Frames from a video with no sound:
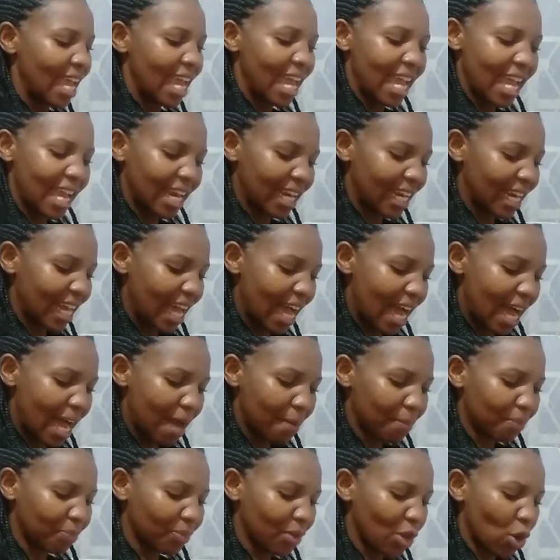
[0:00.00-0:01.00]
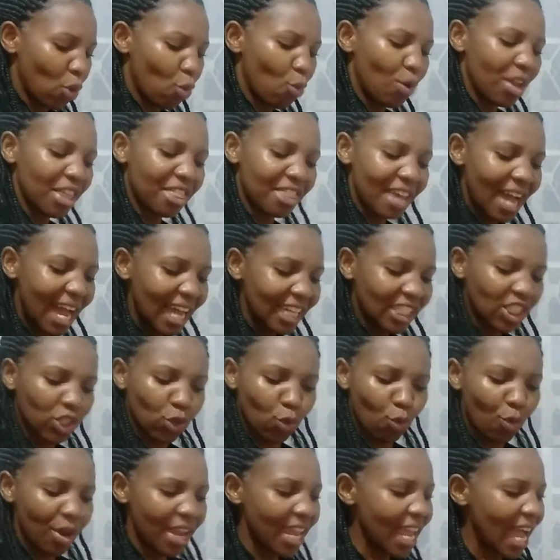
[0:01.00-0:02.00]
And with that,
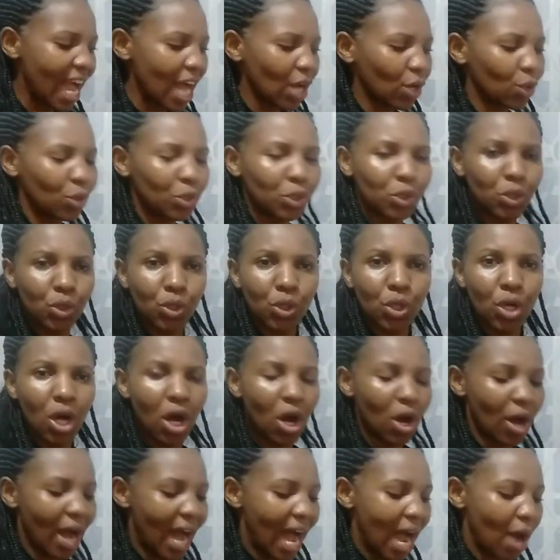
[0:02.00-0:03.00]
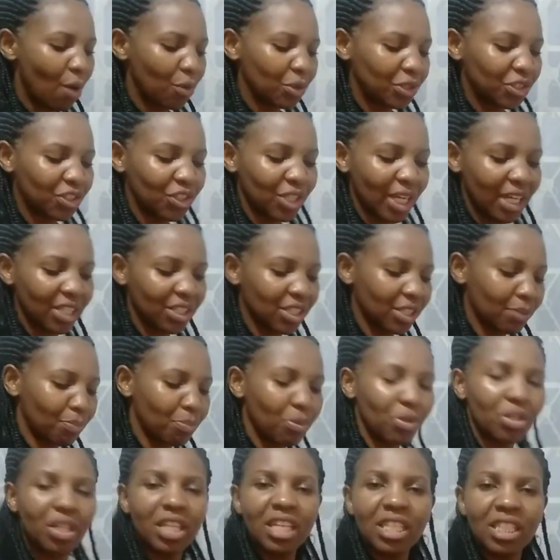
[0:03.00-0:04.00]
we are good to go. I will just
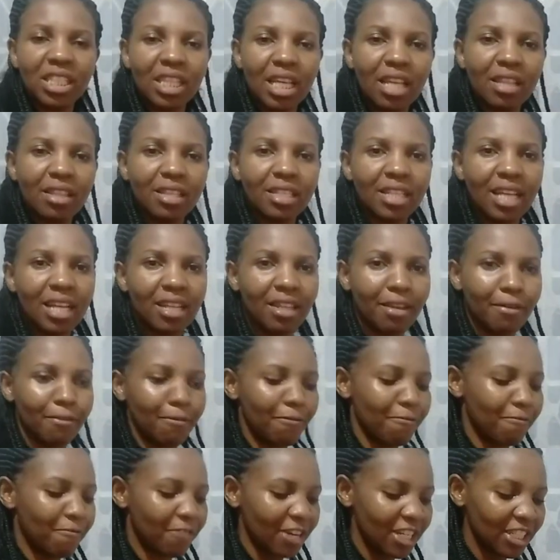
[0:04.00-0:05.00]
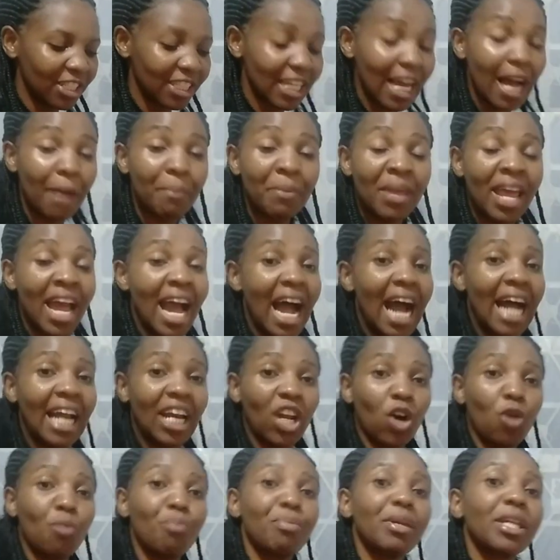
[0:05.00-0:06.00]
put this inside the freezer and
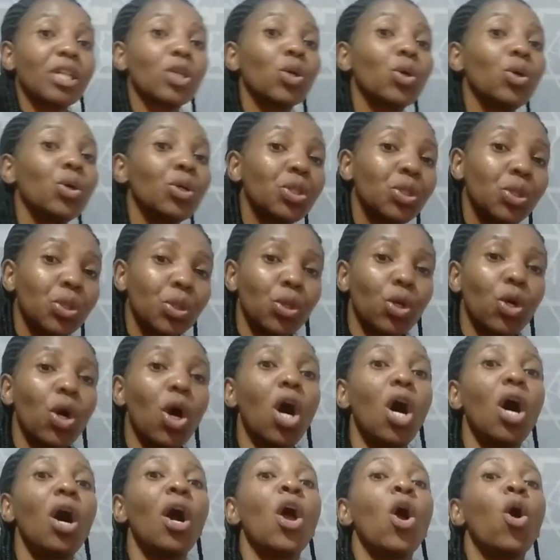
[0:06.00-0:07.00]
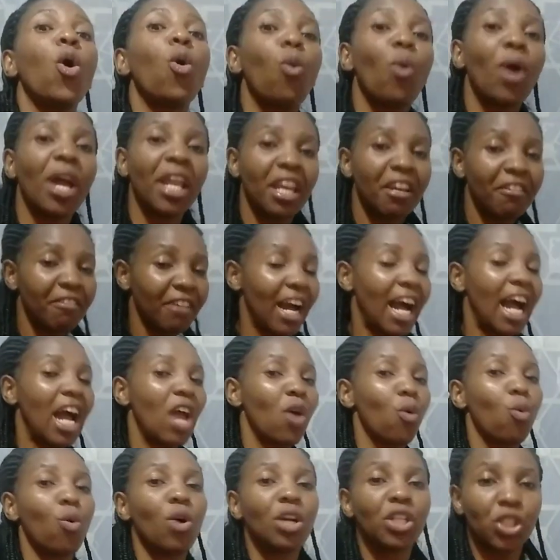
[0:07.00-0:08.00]
I'll be good to go. Whenever
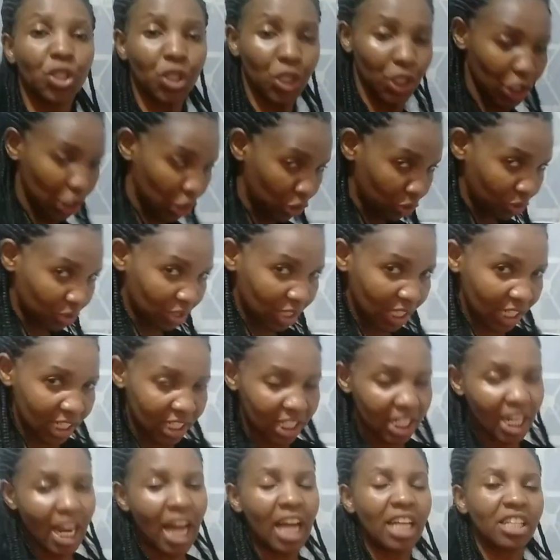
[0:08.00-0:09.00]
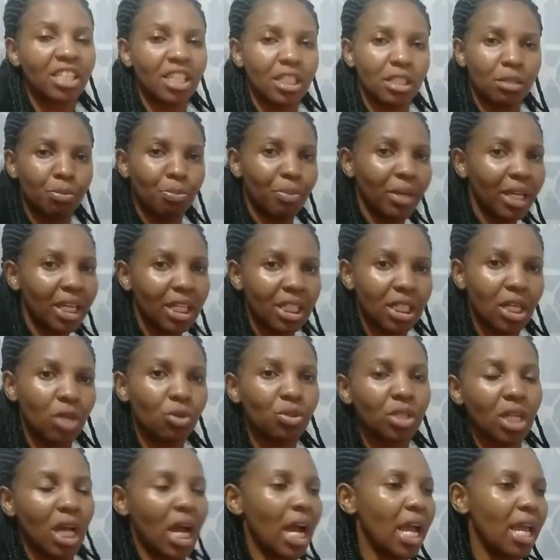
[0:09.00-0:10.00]
I want to use it, I just pick it
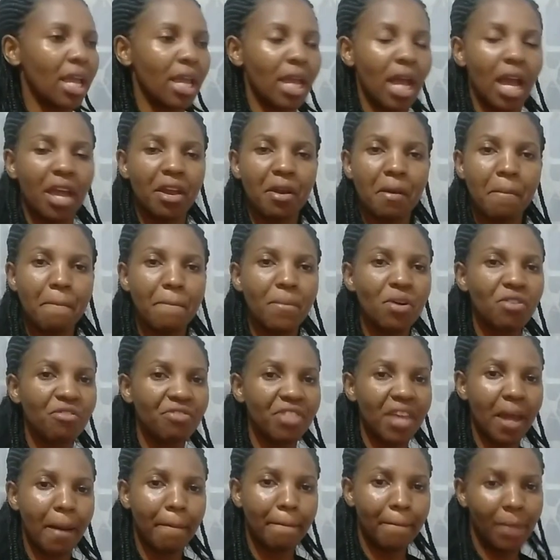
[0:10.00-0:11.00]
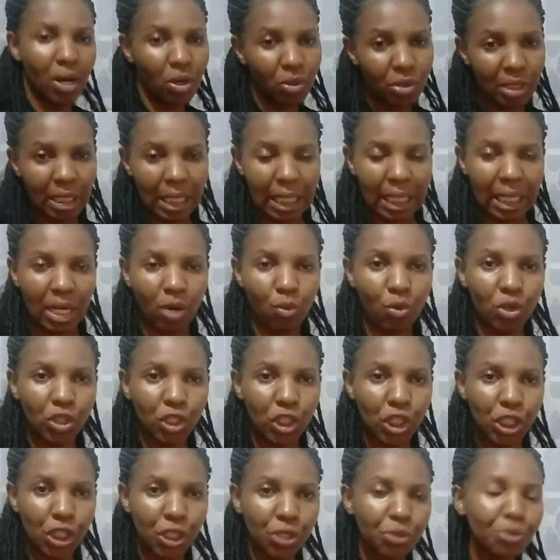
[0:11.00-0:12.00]
out, I remove the amount that I
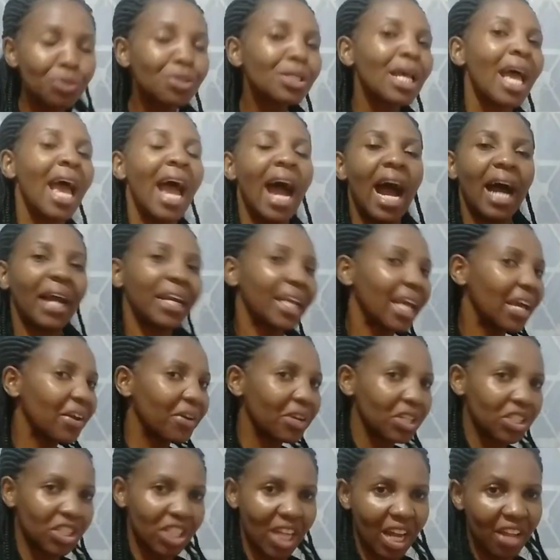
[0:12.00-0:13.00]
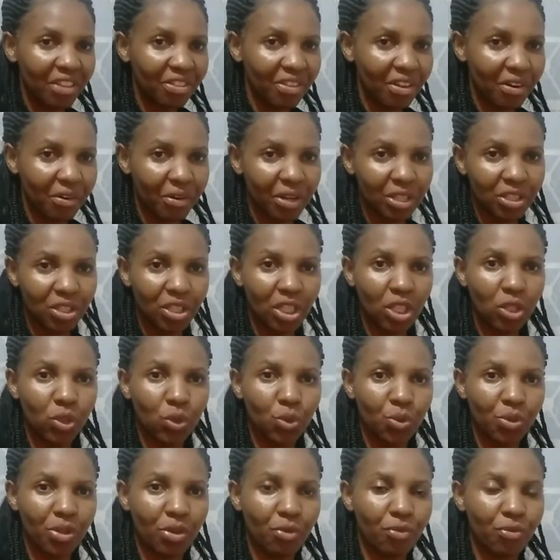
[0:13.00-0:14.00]
want to use, and I return the rest
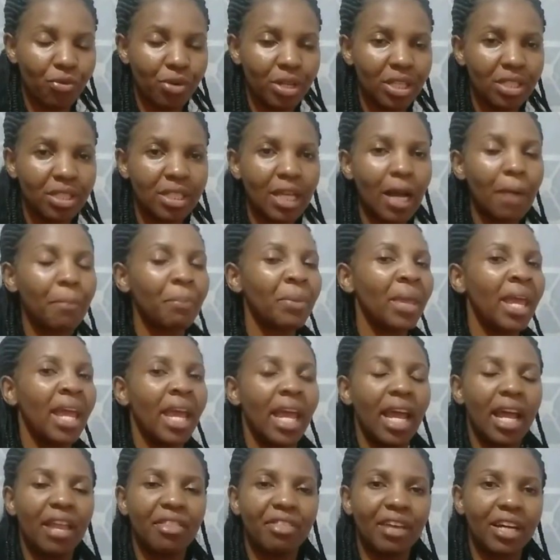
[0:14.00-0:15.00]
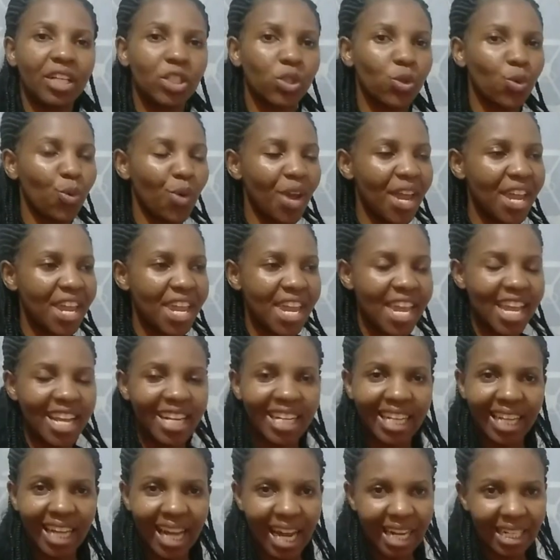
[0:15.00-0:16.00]
into the freezer, and that way
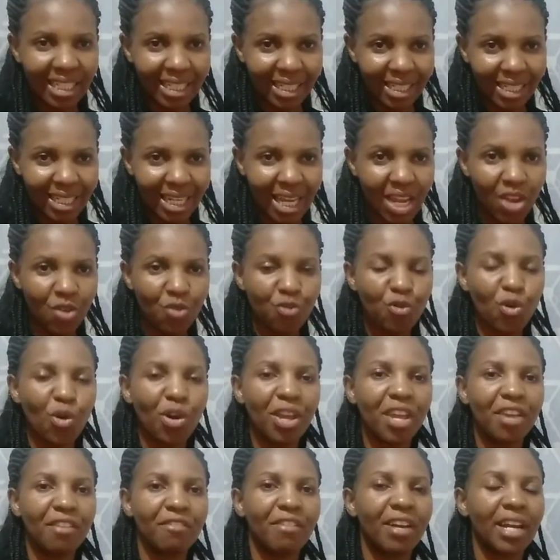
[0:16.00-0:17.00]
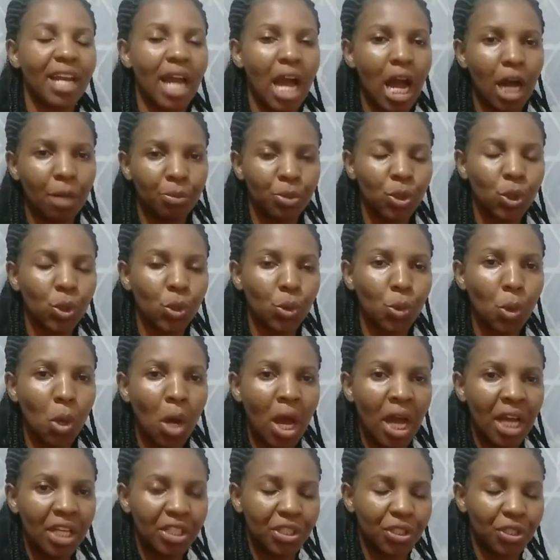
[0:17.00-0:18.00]
it can stay for even up to
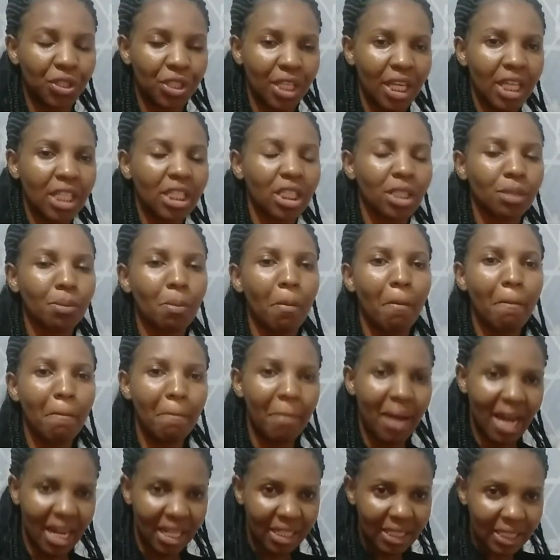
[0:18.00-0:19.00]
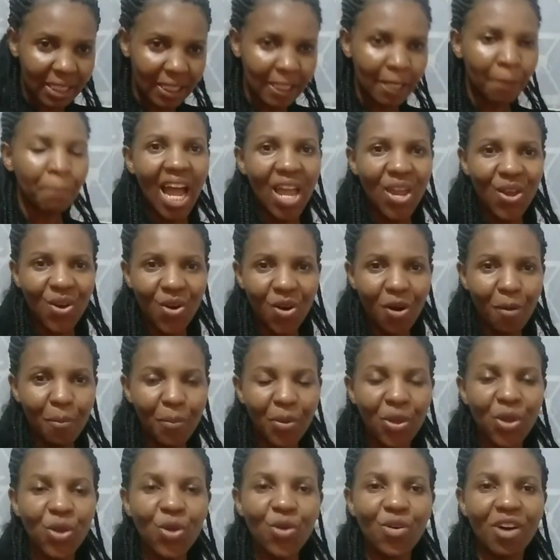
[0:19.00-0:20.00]
6 months. I
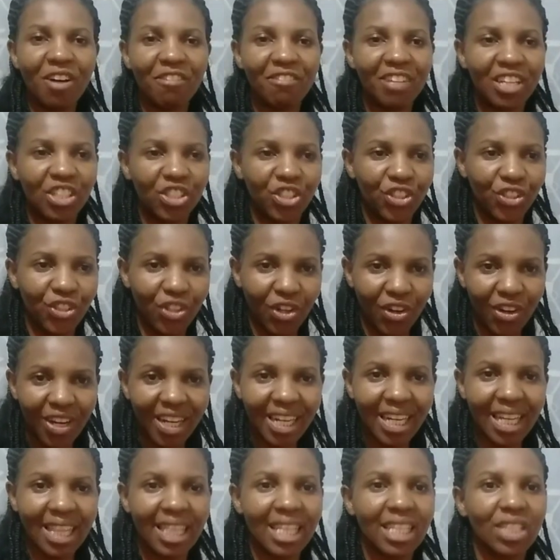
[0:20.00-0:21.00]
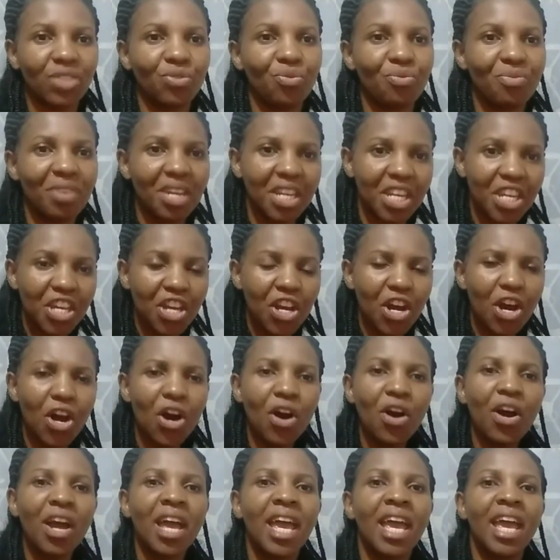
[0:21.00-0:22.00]
hope you have enjoyed this
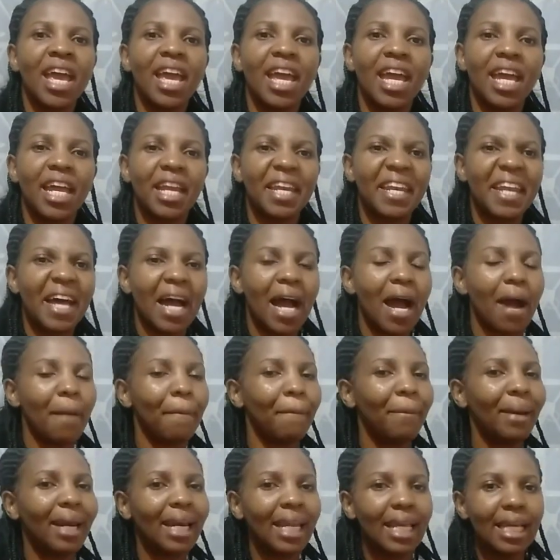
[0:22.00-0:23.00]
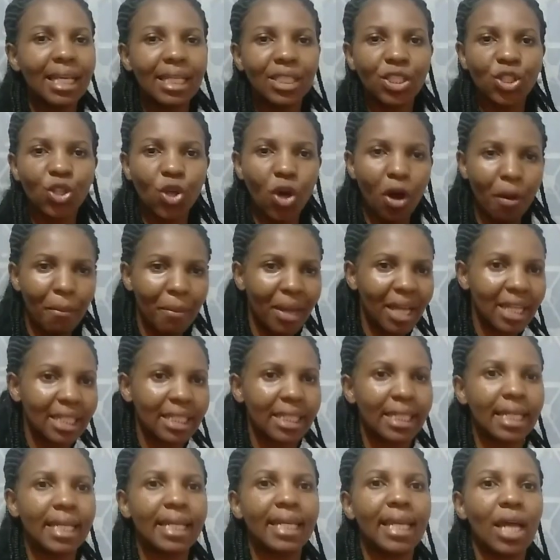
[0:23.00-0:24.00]
video, and please
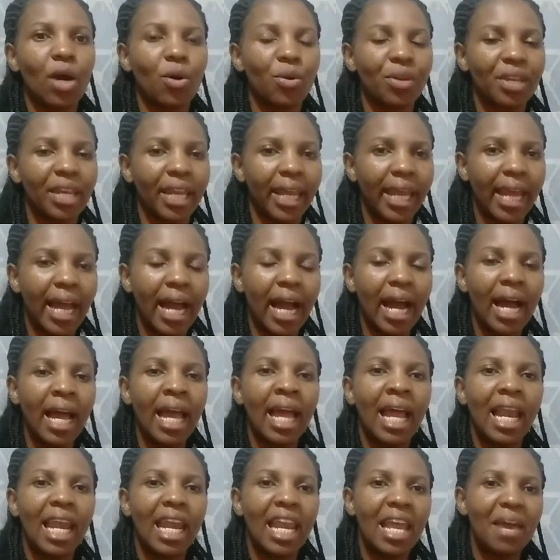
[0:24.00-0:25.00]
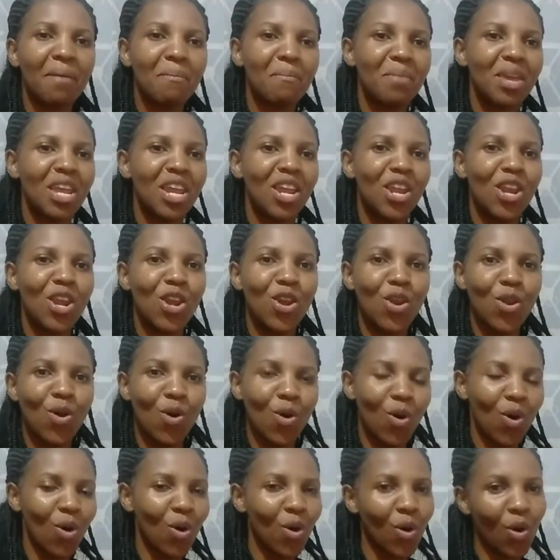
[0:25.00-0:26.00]
comment down there, let me
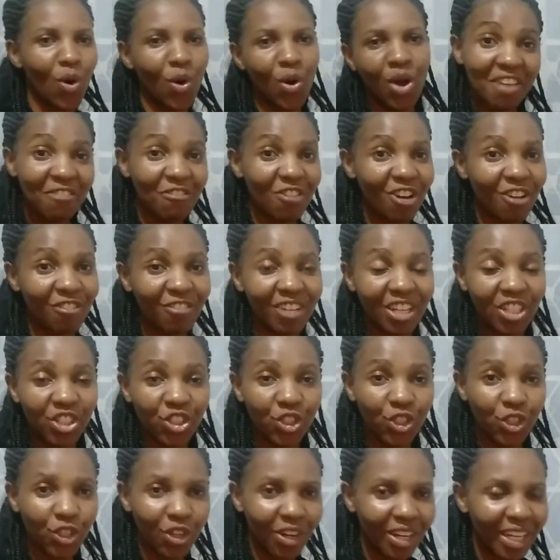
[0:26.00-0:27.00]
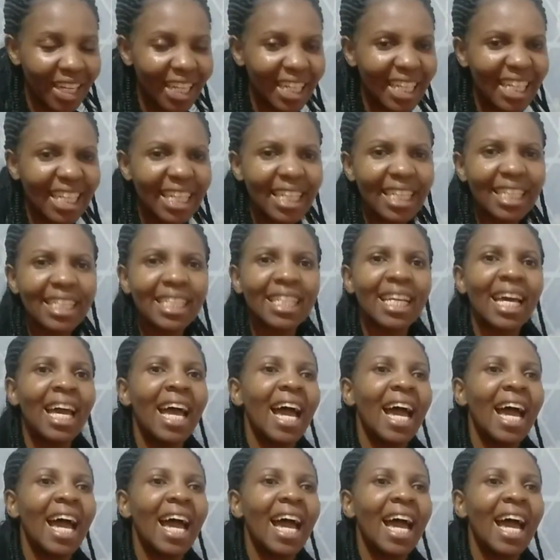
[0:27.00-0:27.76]
know if you have enjoyed it.